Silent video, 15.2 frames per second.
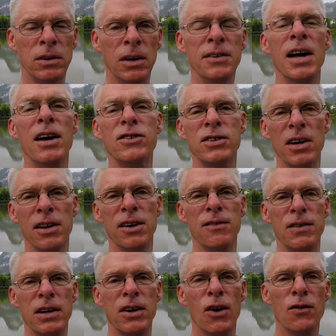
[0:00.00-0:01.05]
And that's another
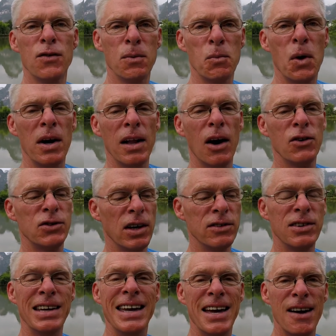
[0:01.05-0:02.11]
video from Gweilo
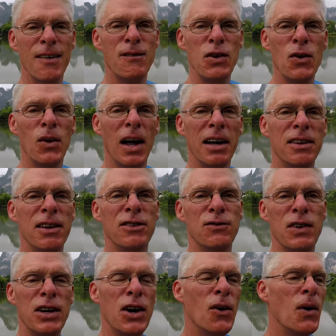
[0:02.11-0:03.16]
60. If you like this
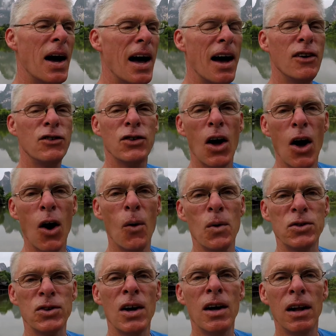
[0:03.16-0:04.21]
video, as
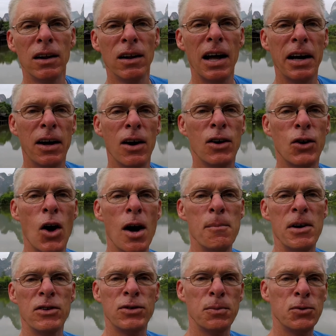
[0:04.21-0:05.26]
always, like,
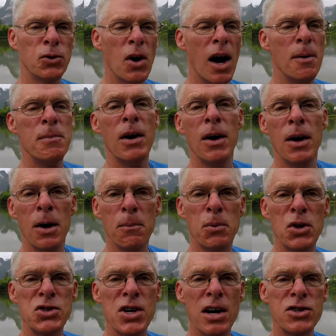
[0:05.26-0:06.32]
comment, subscribe,
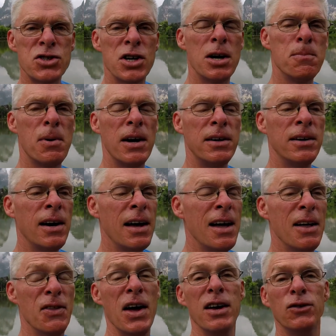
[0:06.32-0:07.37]
push that share button.
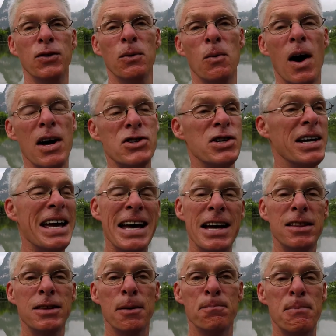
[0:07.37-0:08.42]
Thanks for watching.
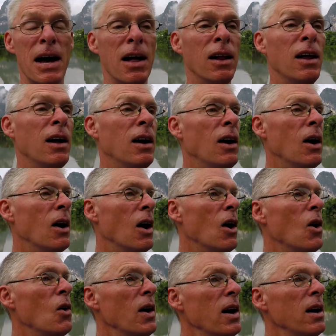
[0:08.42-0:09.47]
Hit the bell.
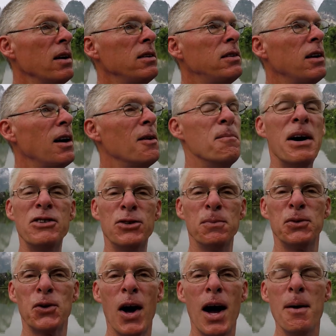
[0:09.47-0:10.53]
Oh, and my
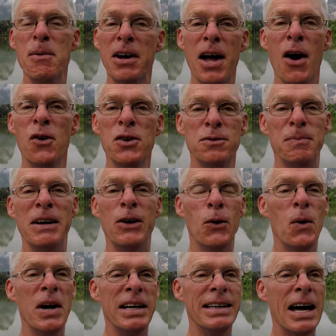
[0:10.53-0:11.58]
subscriber count has been
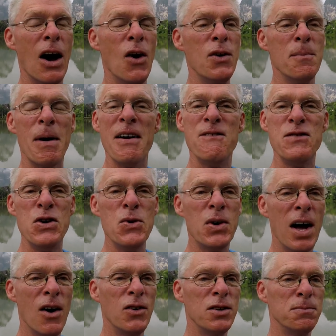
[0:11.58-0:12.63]
going down, and my view
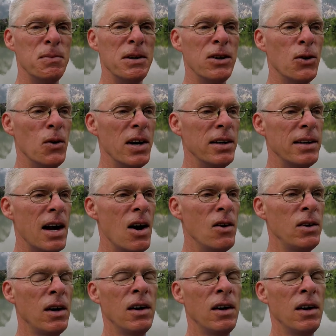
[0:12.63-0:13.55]
count has been going down.